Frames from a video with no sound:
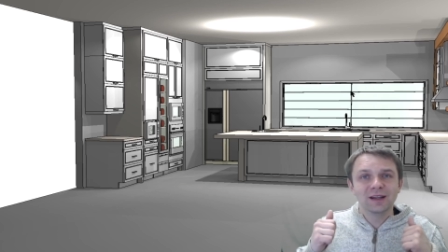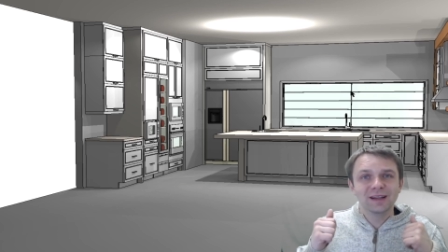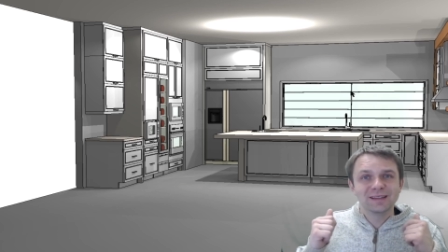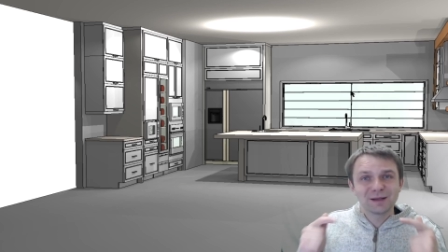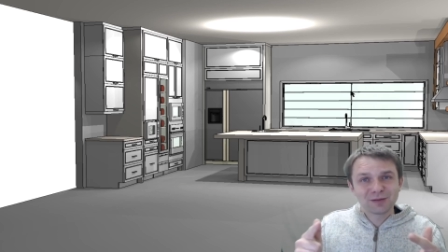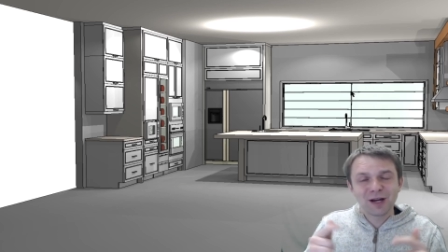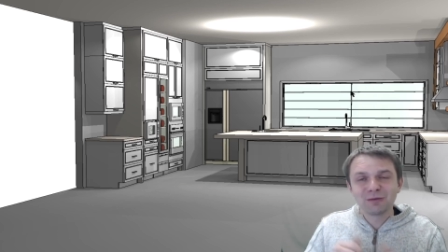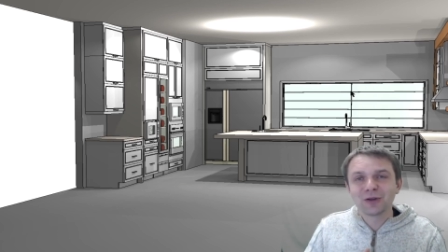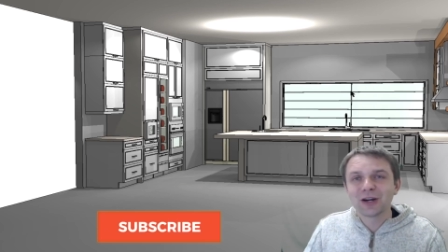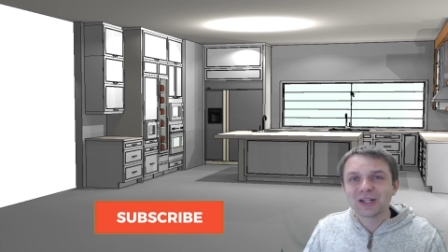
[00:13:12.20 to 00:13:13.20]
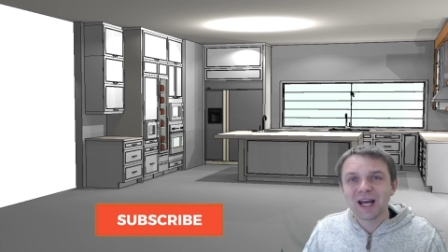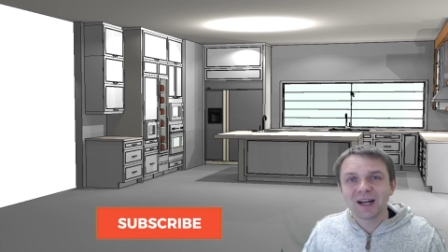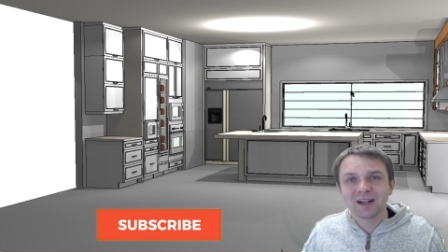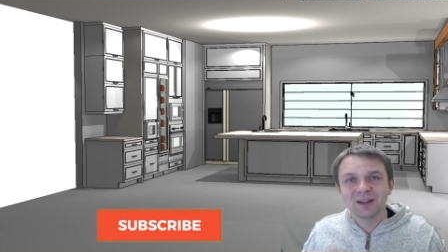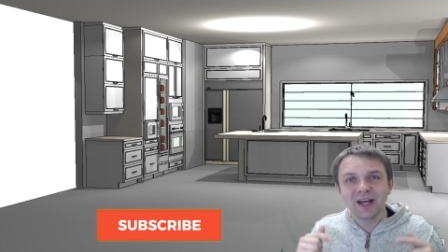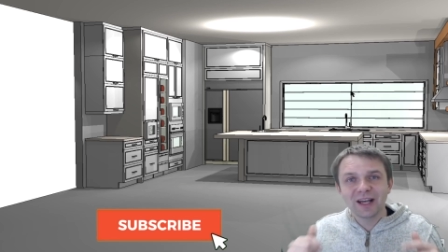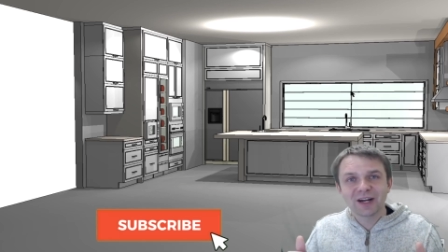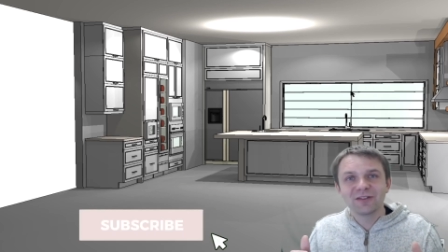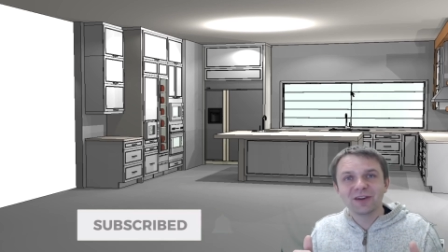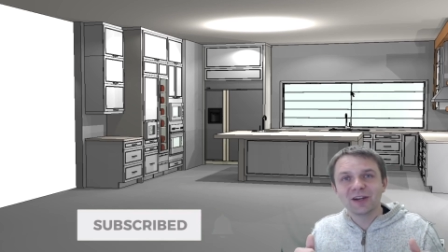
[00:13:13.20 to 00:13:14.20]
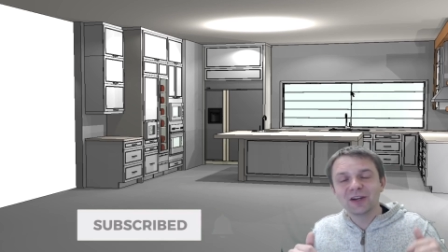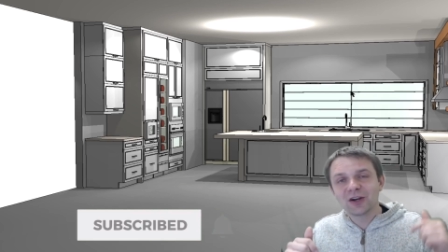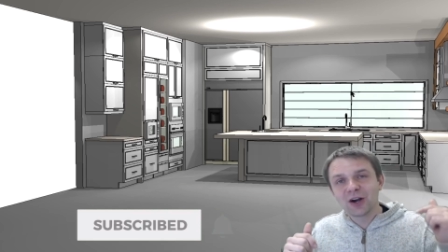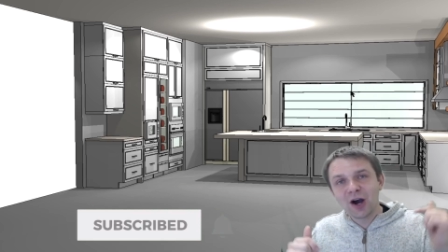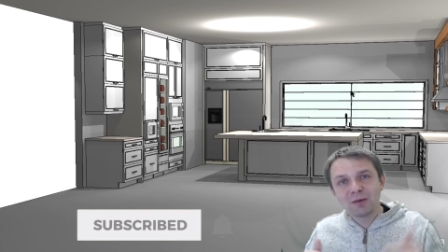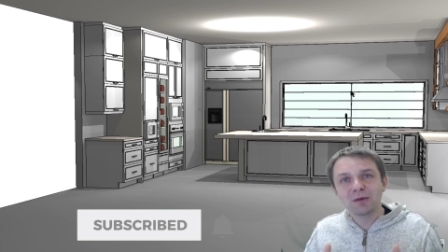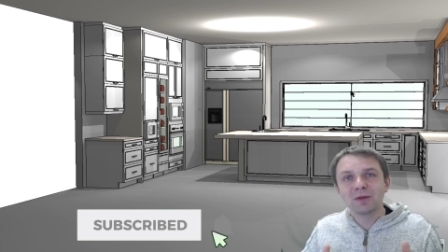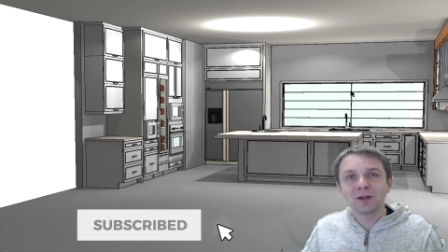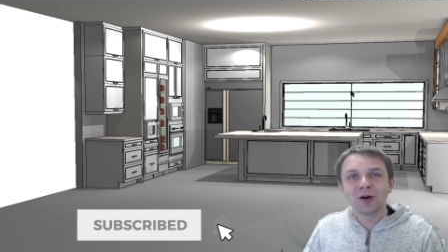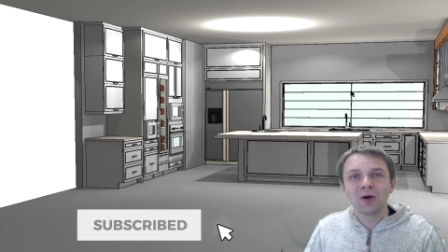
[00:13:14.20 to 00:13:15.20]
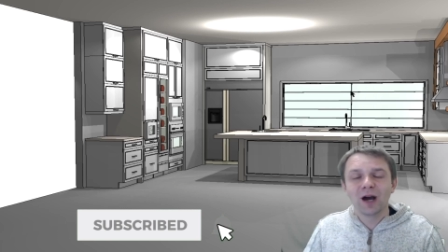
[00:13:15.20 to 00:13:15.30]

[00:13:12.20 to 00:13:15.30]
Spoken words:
subscribe to our channel, like our video, comment below,